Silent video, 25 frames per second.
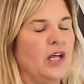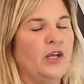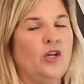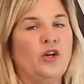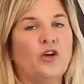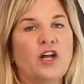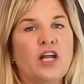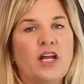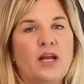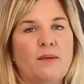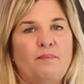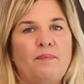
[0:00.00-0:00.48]

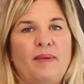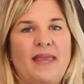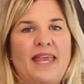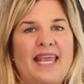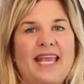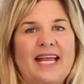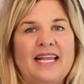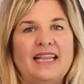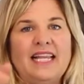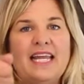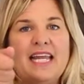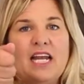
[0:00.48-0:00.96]
you're gonna
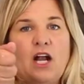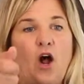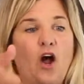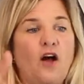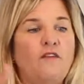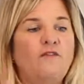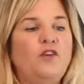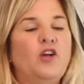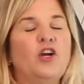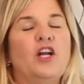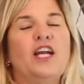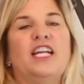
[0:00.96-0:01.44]
peel it
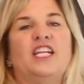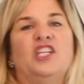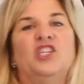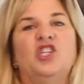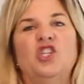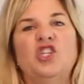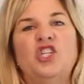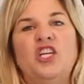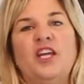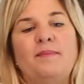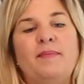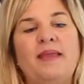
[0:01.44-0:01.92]
off, you're gonna
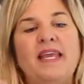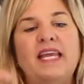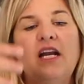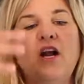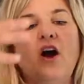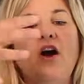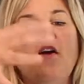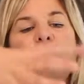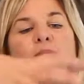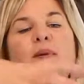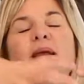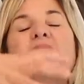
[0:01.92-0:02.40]
shimmy it
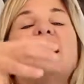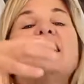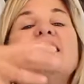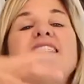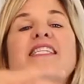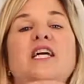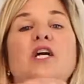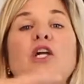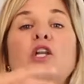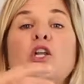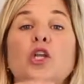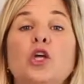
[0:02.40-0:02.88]
off because
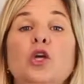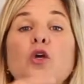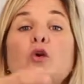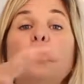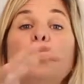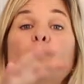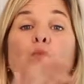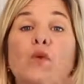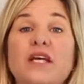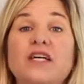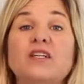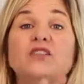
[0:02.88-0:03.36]
the glue
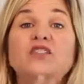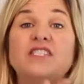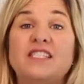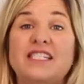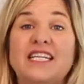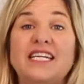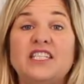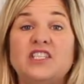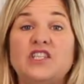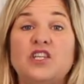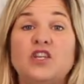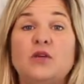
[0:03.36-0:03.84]
will
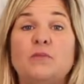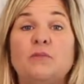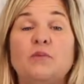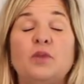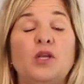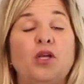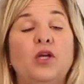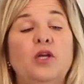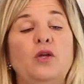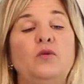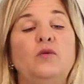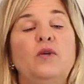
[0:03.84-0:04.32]
stick to the
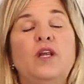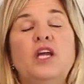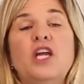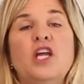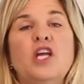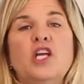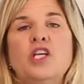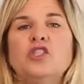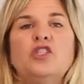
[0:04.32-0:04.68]
balloon.